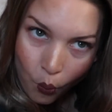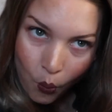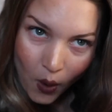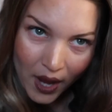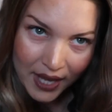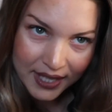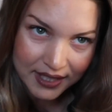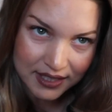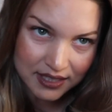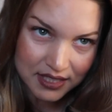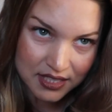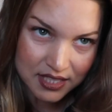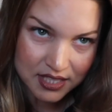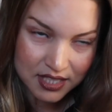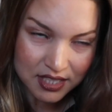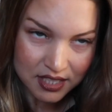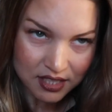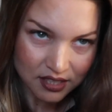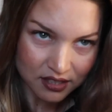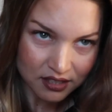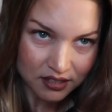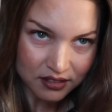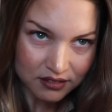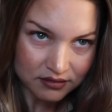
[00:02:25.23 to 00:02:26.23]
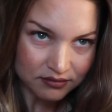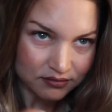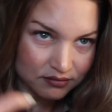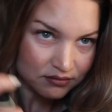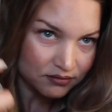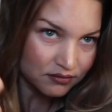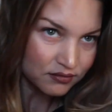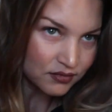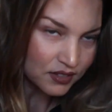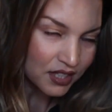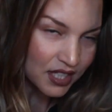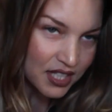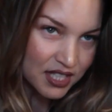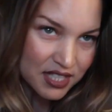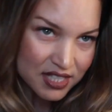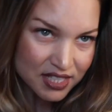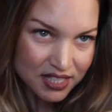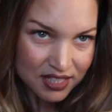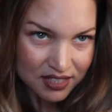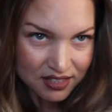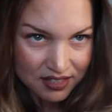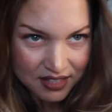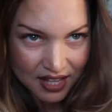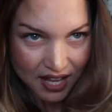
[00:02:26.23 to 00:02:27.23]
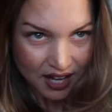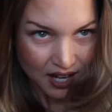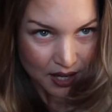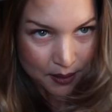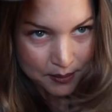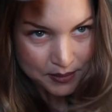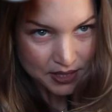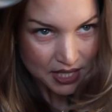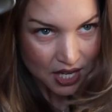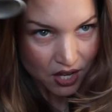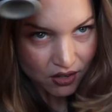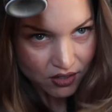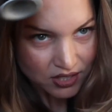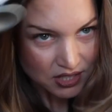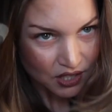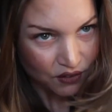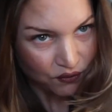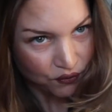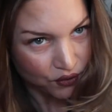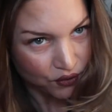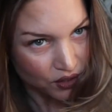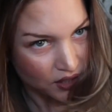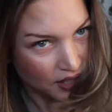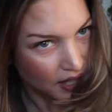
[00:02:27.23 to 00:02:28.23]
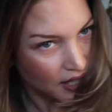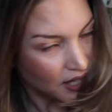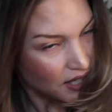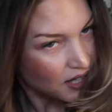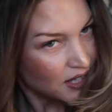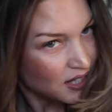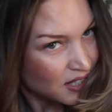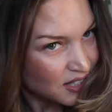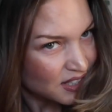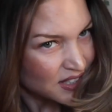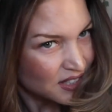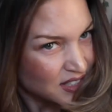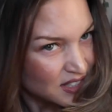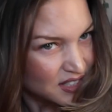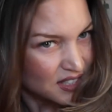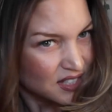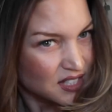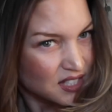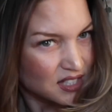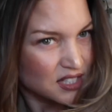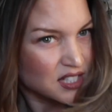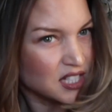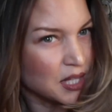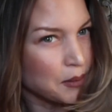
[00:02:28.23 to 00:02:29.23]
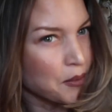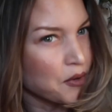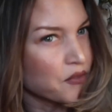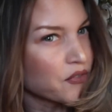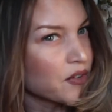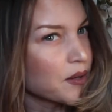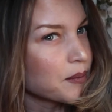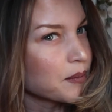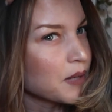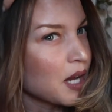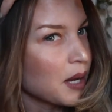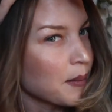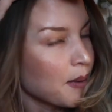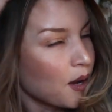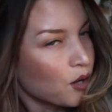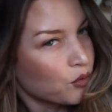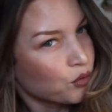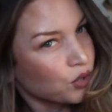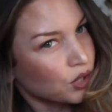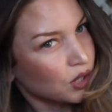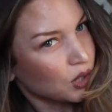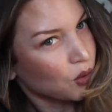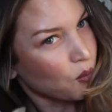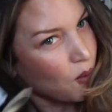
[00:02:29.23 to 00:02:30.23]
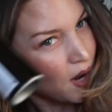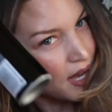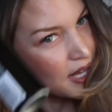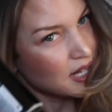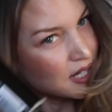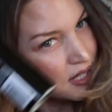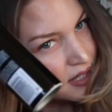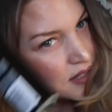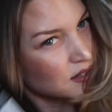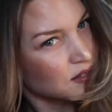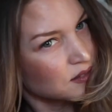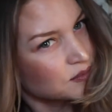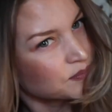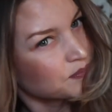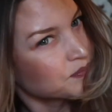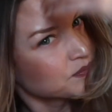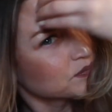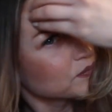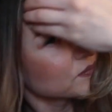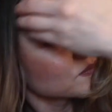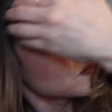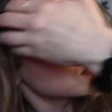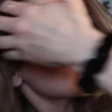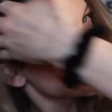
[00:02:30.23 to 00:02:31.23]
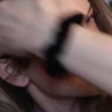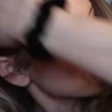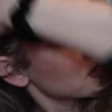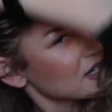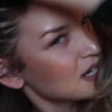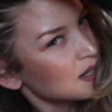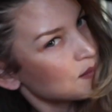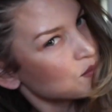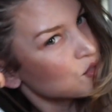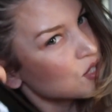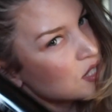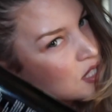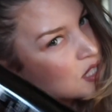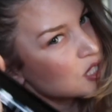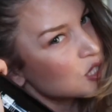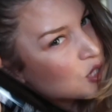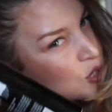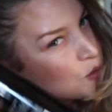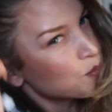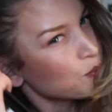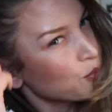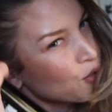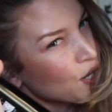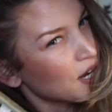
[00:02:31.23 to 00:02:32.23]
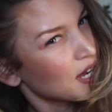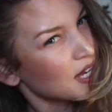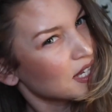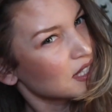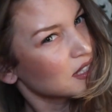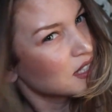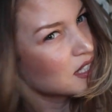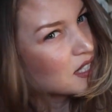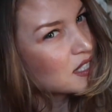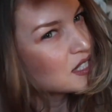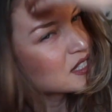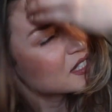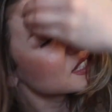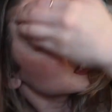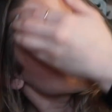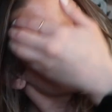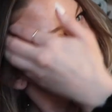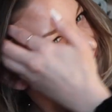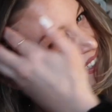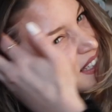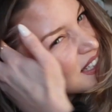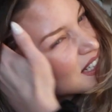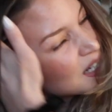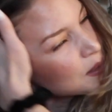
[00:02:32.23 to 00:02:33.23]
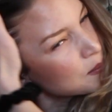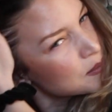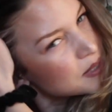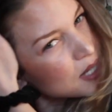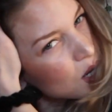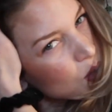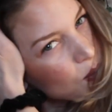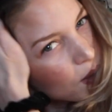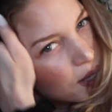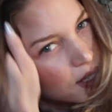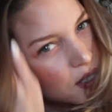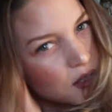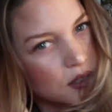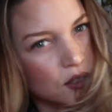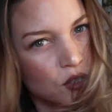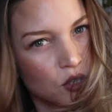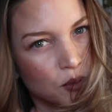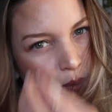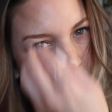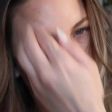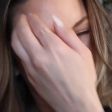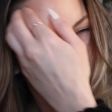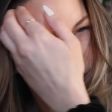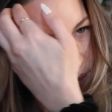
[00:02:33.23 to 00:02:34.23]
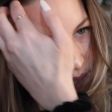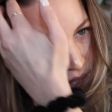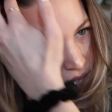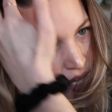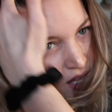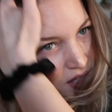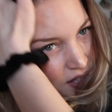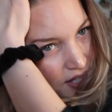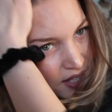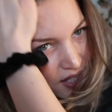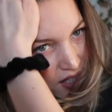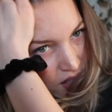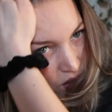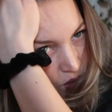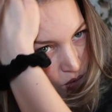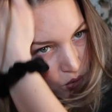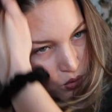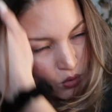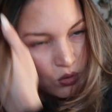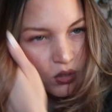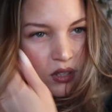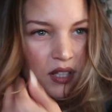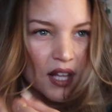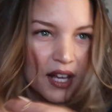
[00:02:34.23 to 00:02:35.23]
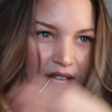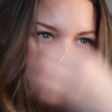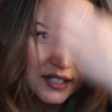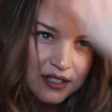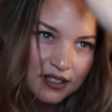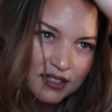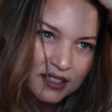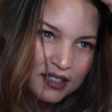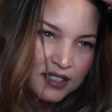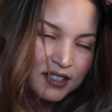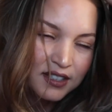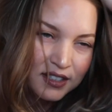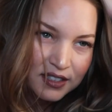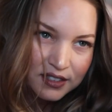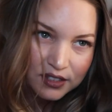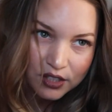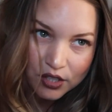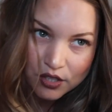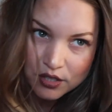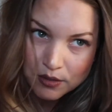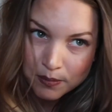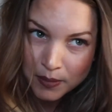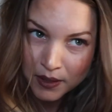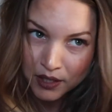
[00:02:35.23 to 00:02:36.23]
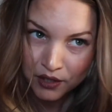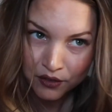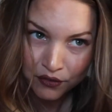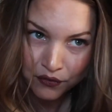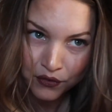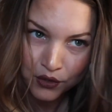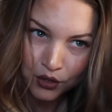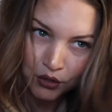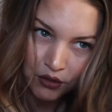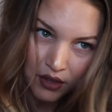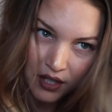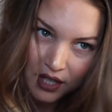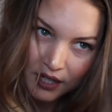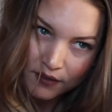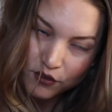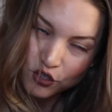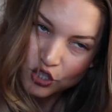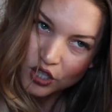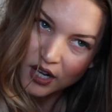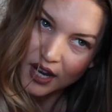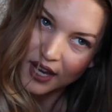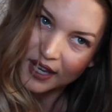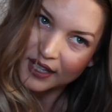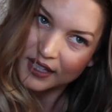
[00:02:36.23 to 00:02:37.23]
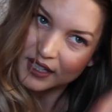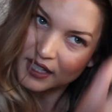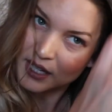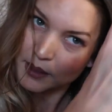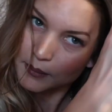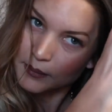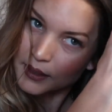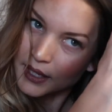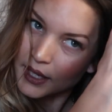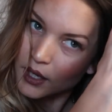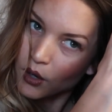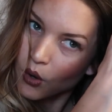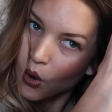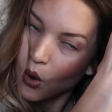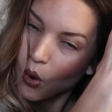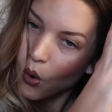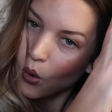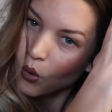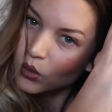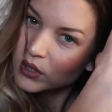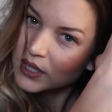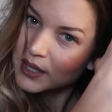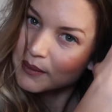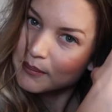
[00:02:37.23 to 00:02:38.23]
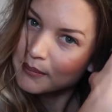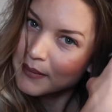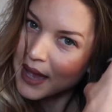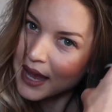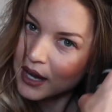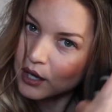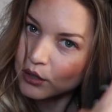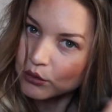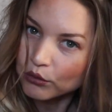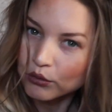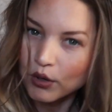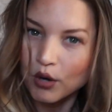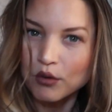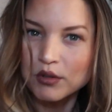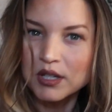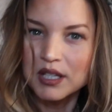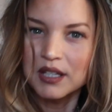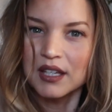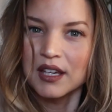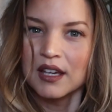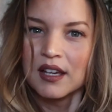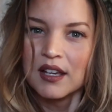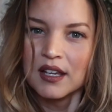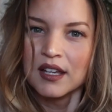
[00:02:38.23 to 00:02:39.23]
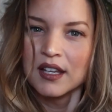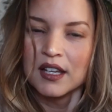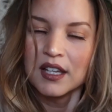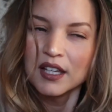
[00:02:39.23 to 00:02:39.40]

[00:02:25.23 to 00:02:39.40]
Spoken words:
whiteness that comes out, because I feel like some of them come out really white. So I'm just spraying this. It comes out white a little bit, but not like a whole lot. There's been a few that I've tried and I'm like, holy macaroni,